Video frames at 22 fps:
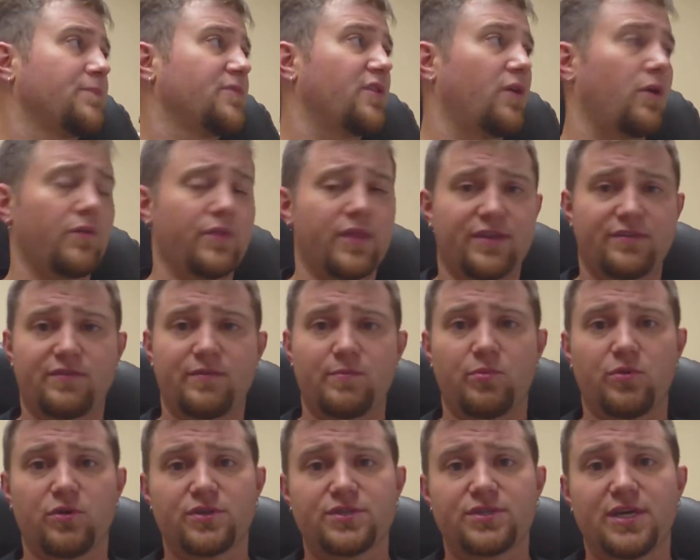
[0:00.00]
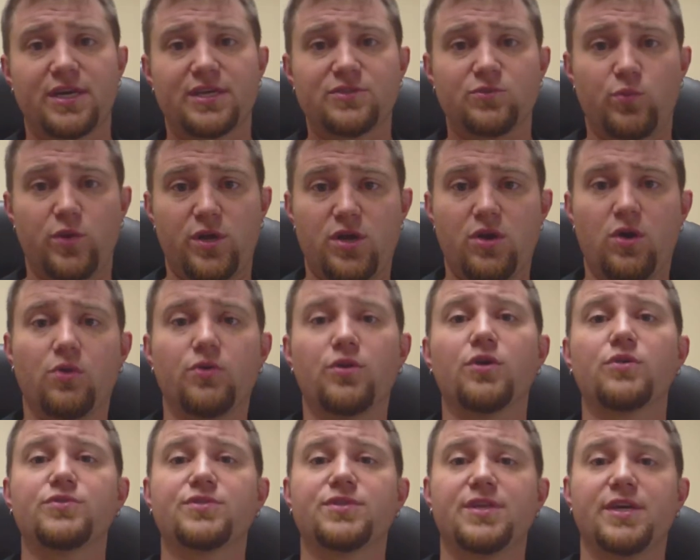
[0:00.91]
so that's the bore size. We know
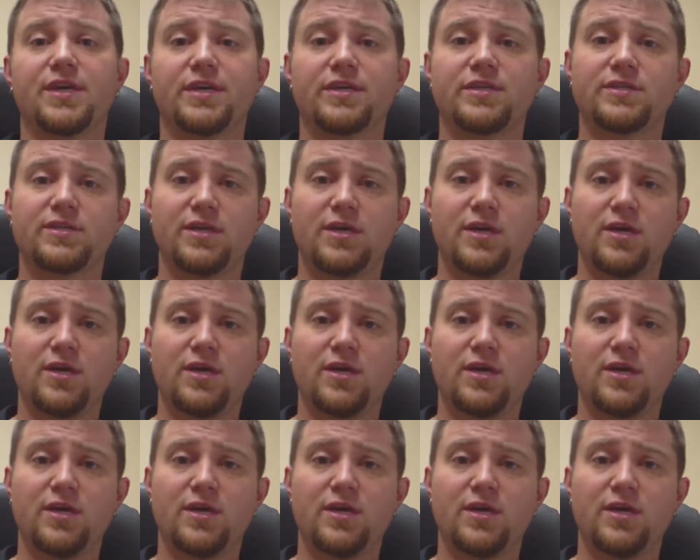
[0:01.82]
those things.